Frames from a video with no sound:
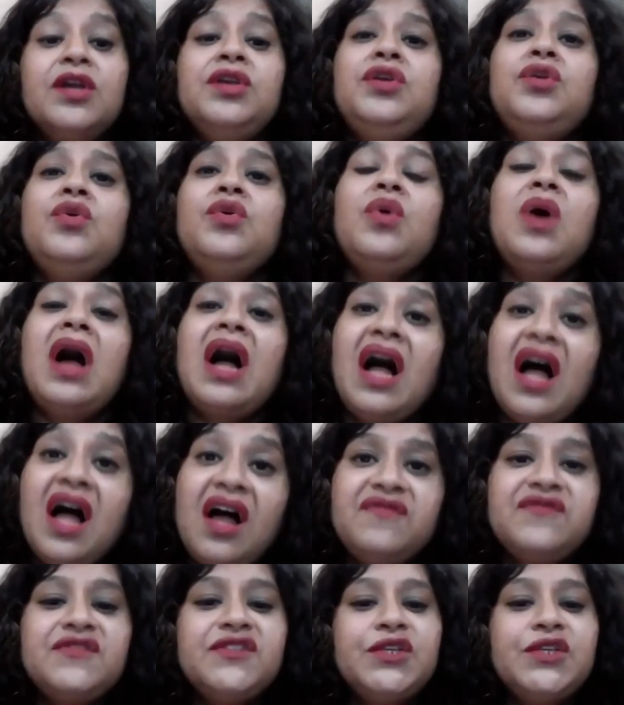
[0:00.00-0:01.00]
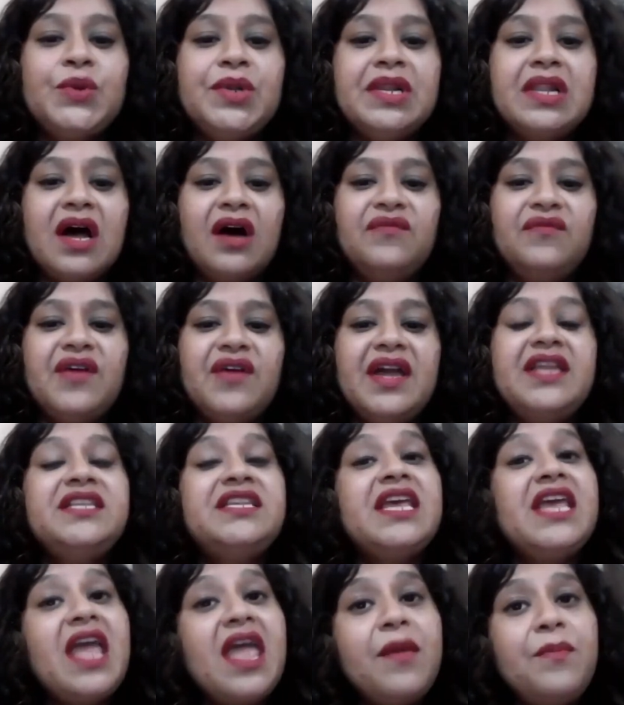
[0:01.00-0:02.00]
You have to love
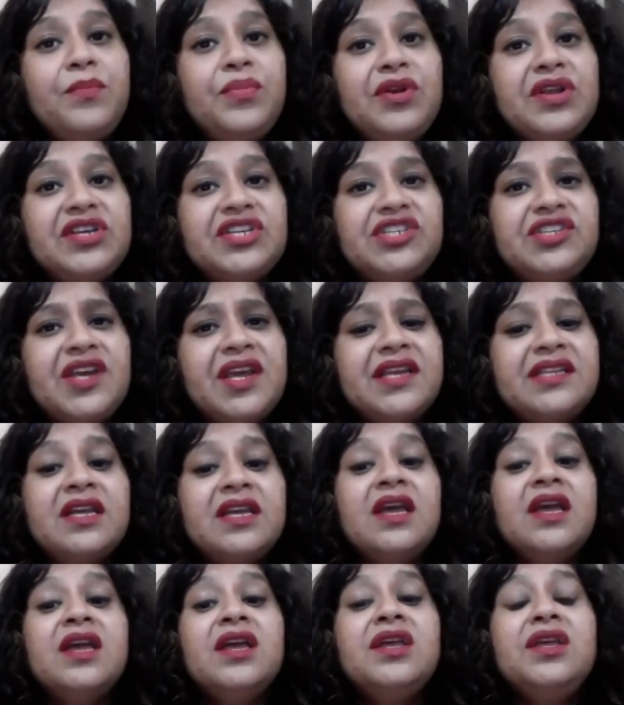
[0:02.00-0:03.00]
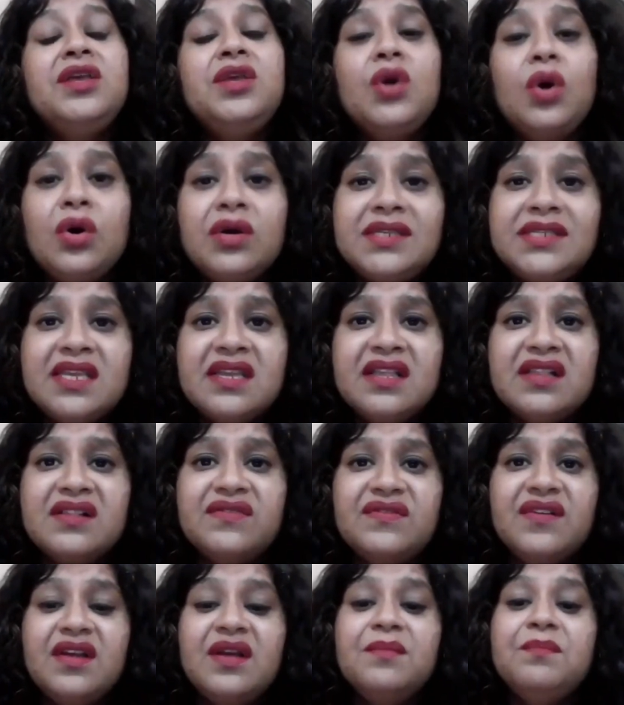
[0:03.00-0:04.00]
and appreciate
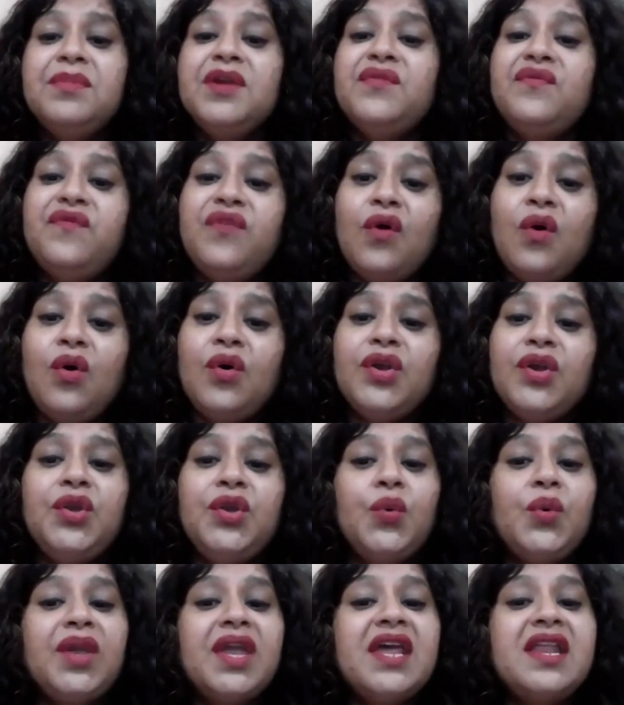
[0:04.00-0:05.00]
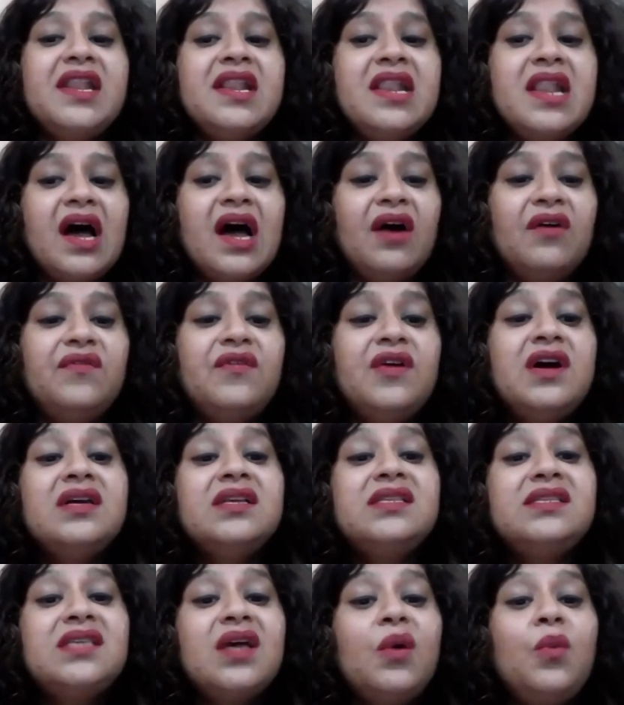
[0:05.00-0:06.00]
yourself before you can love
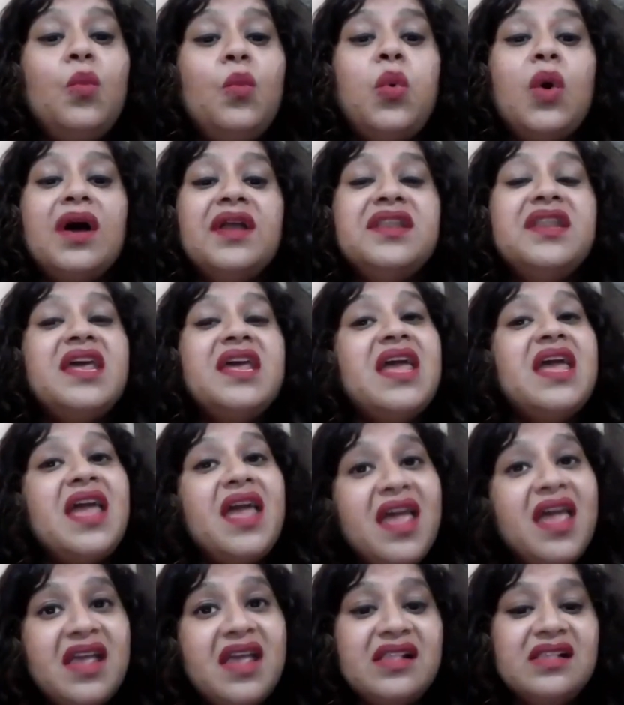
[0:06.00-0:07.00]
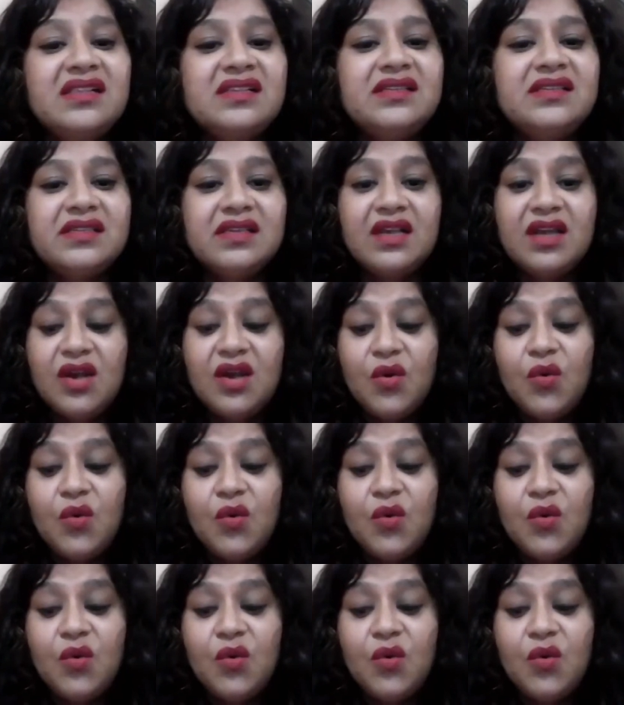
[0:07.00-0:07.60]
someone else.